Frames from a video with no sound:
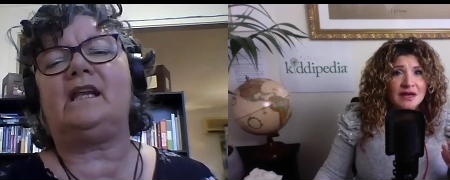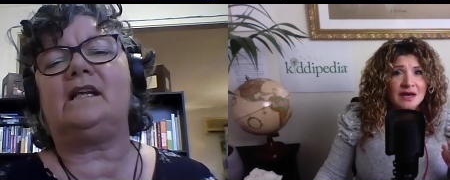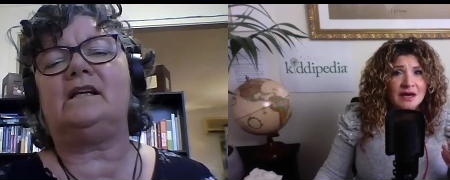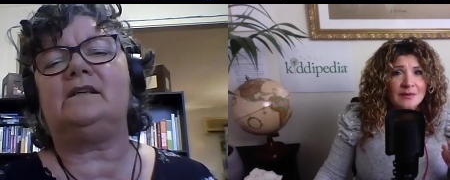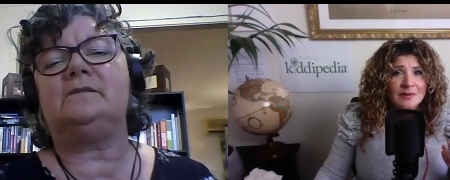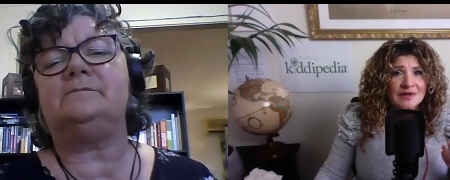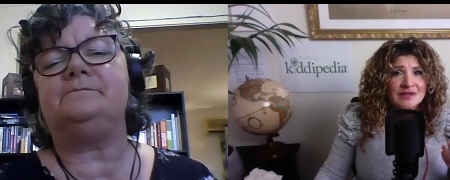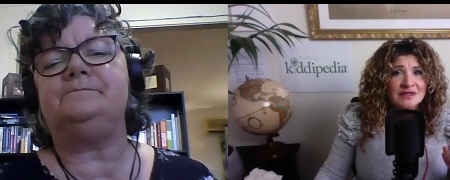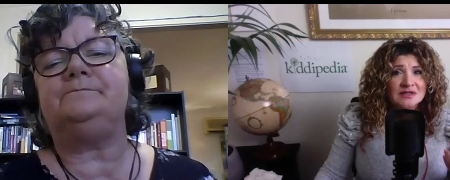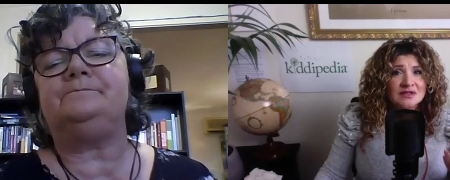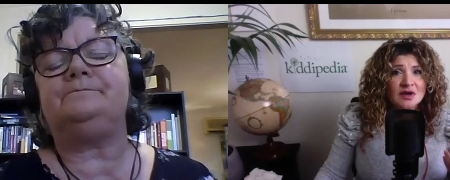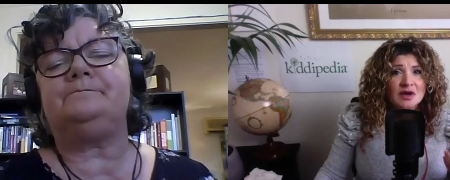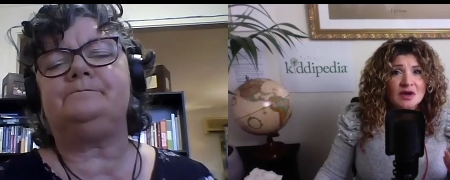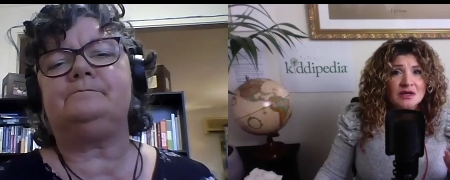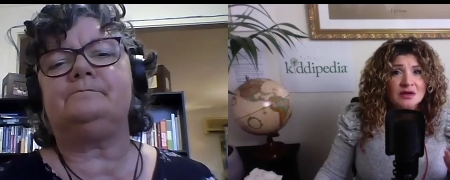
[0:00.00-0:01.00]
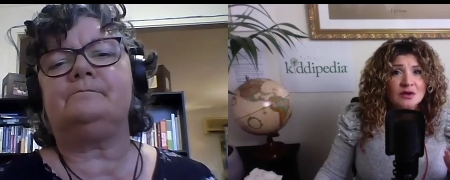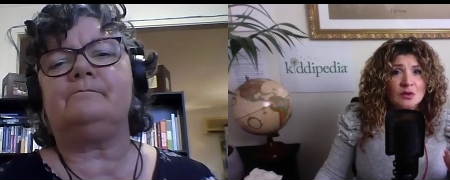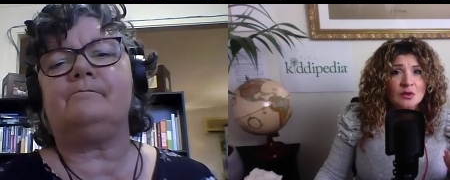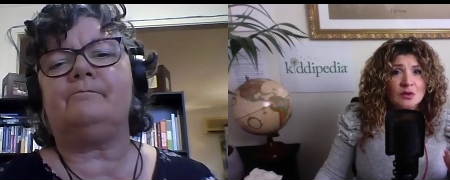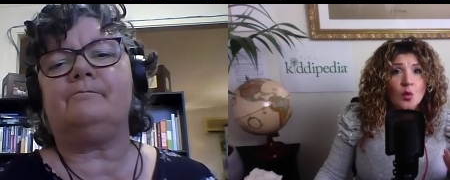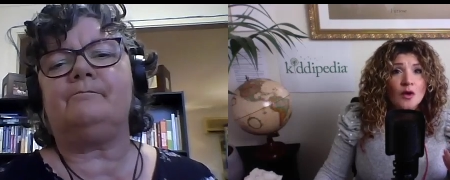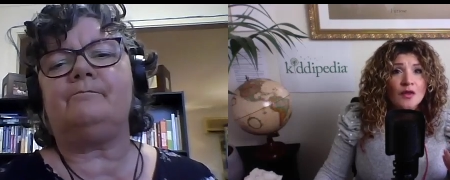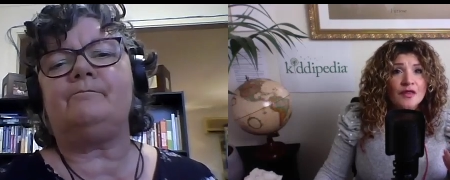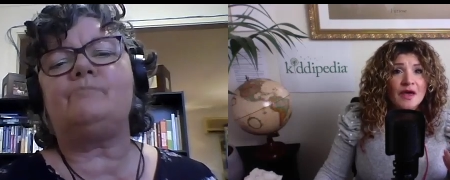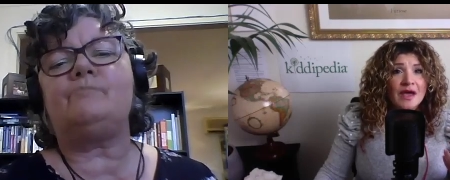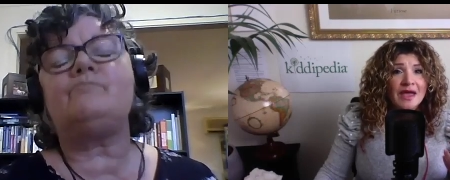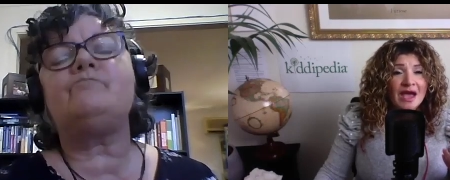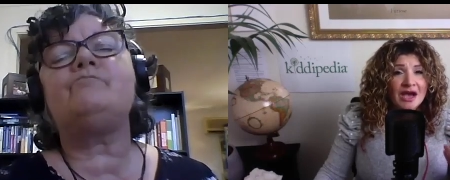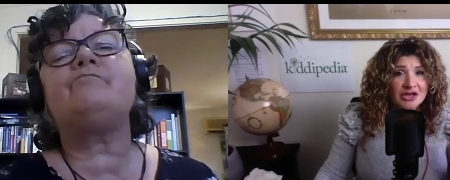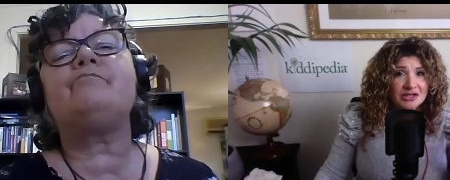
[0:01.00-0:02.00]
Speaker 1: um, and decide what
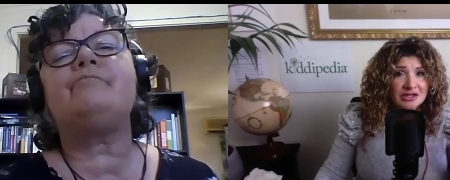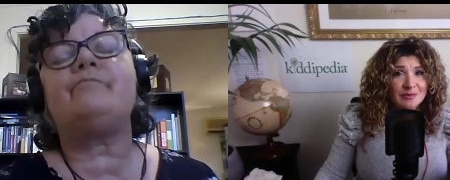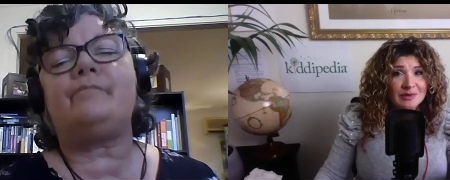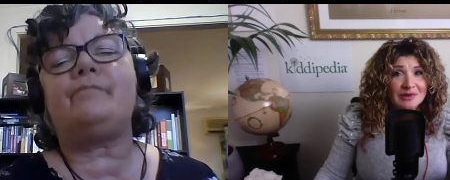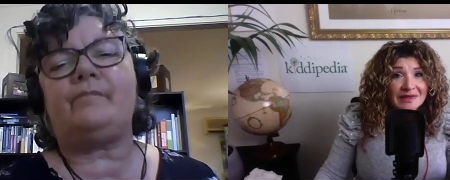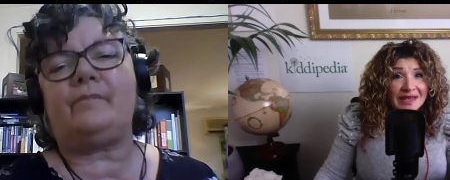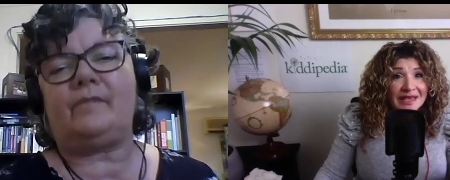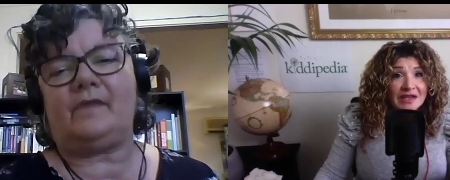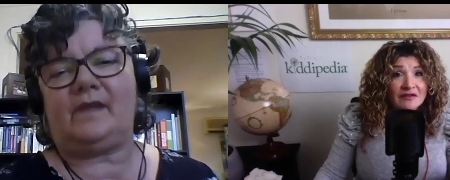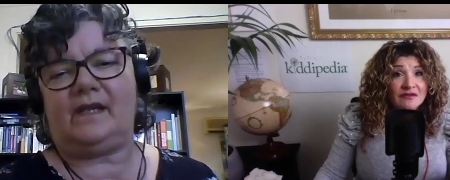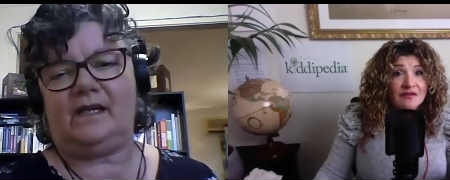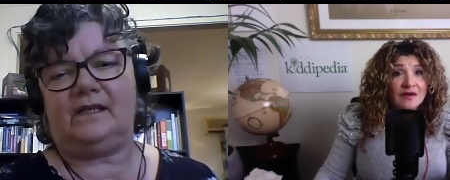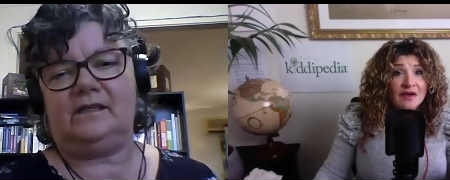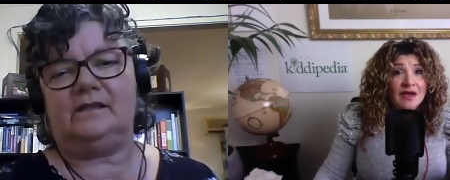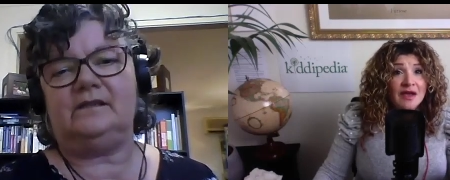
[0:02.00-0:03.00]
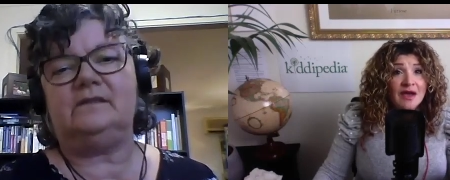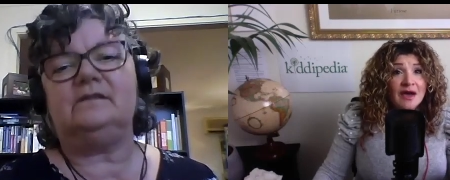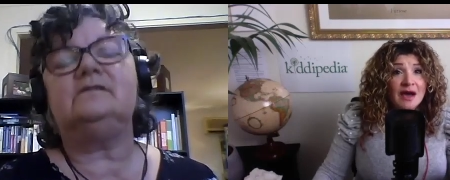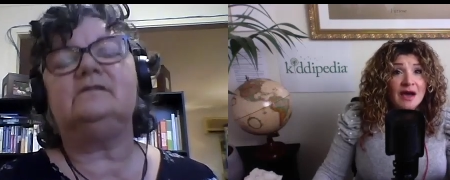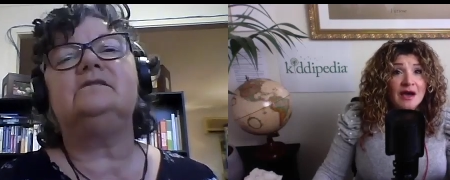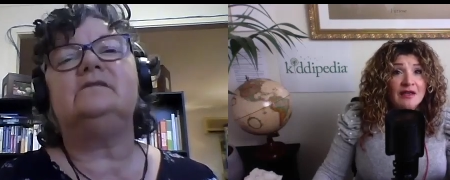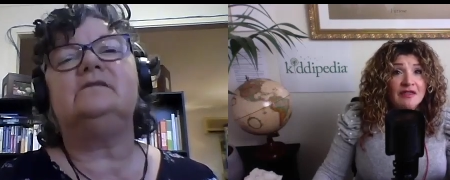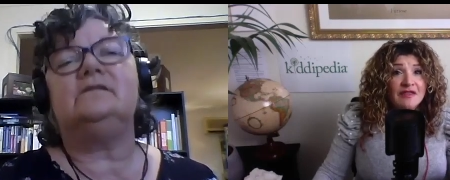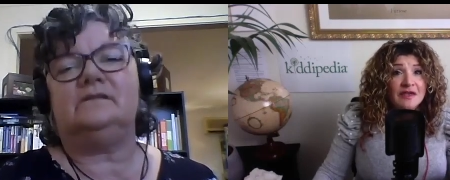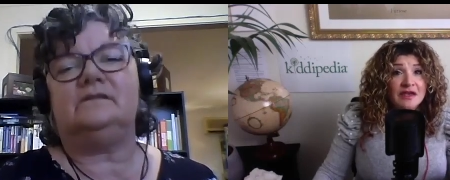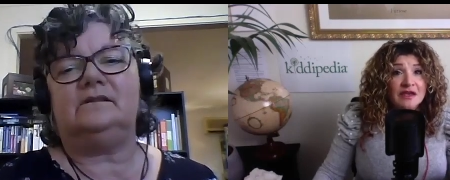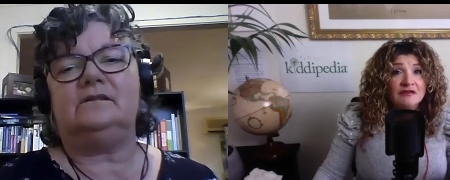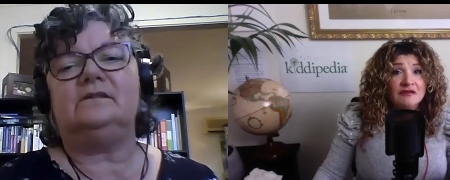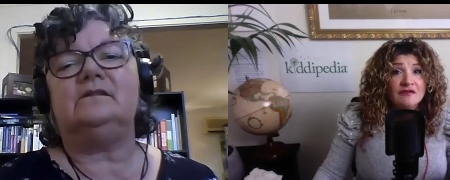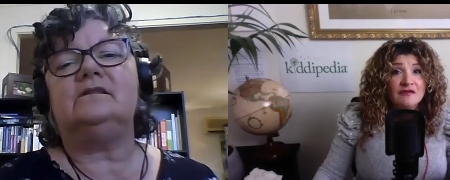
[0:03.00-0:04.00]
they actually believe, uh,
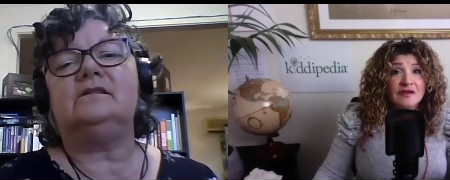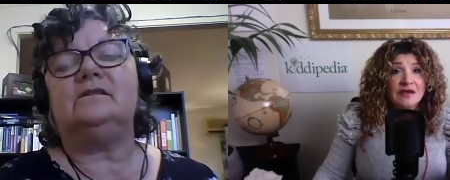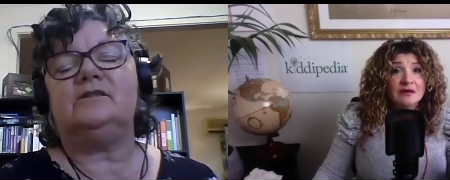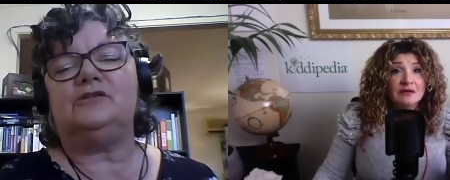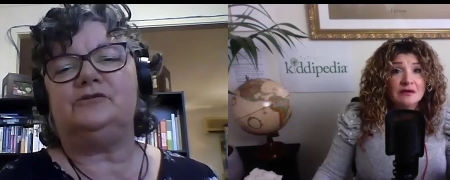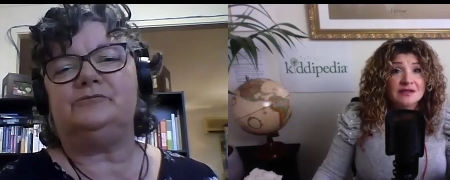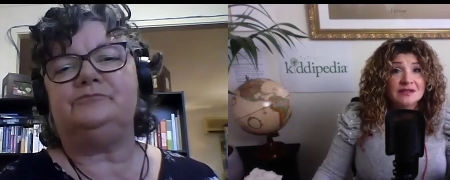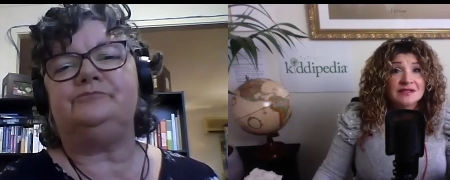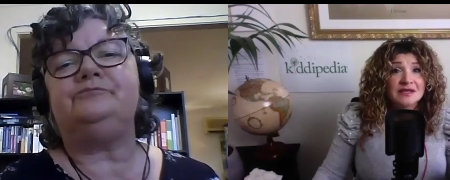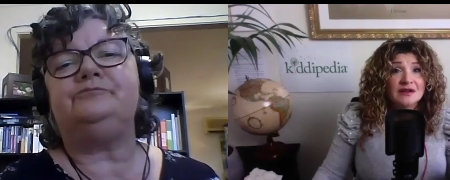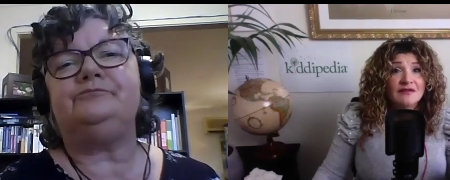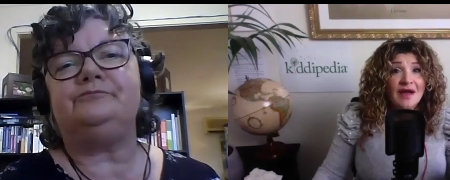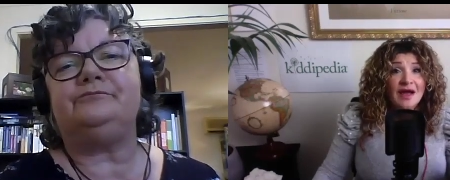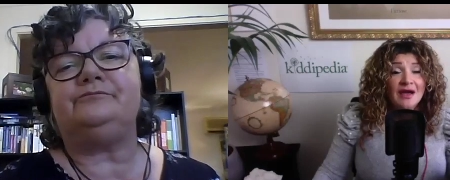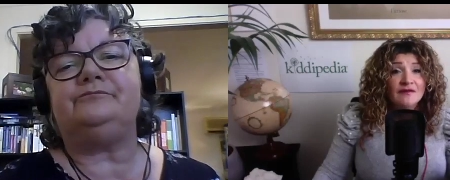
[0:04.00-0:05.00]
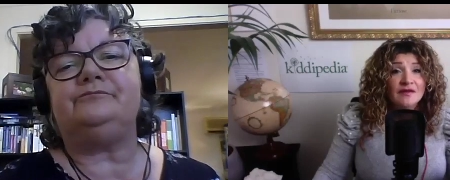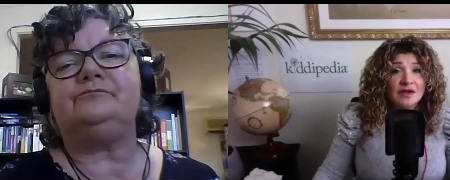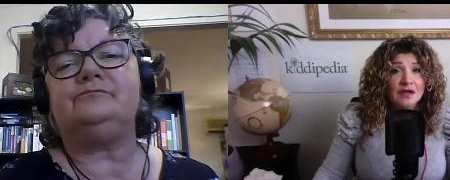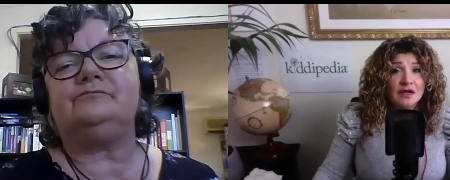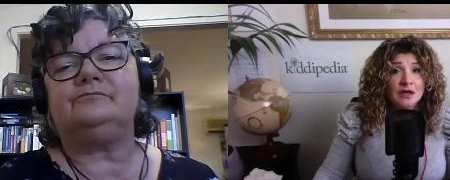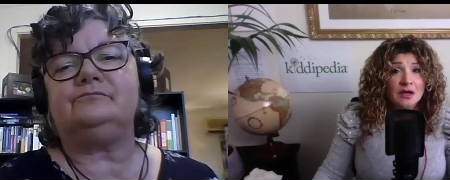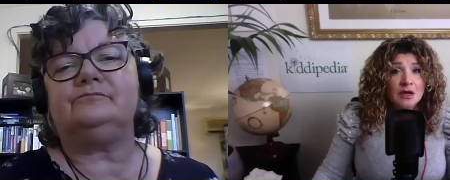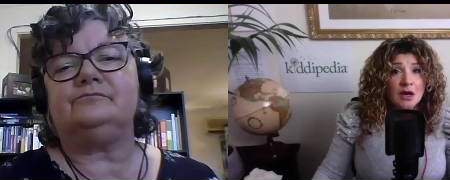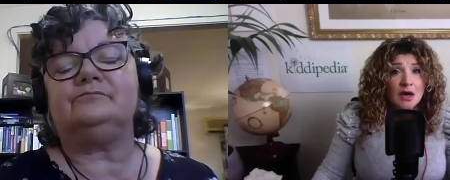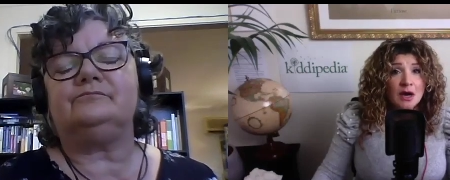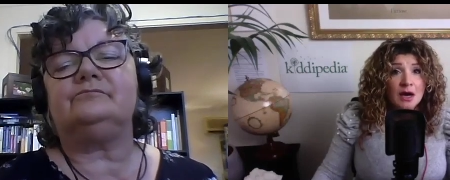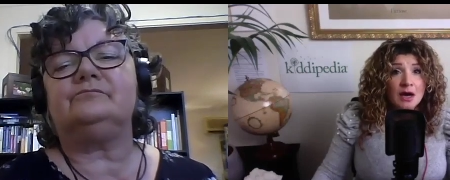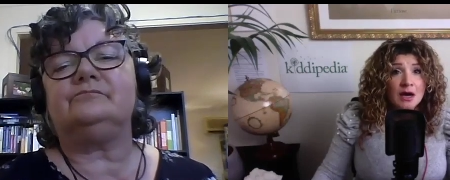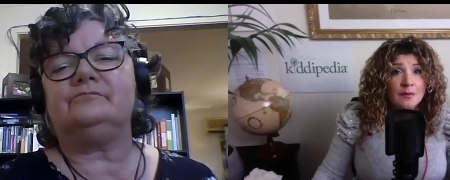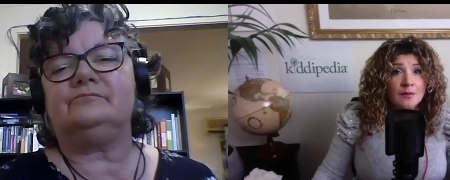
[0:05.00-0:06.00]
think, and feel instead of having
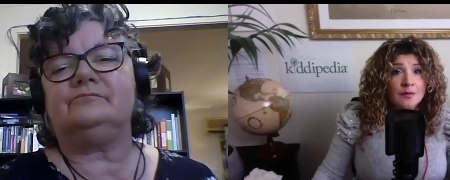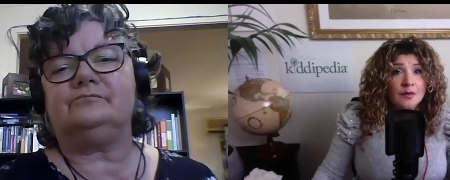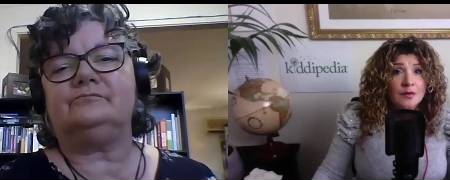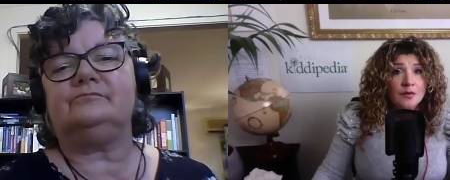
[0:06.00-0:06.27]
um,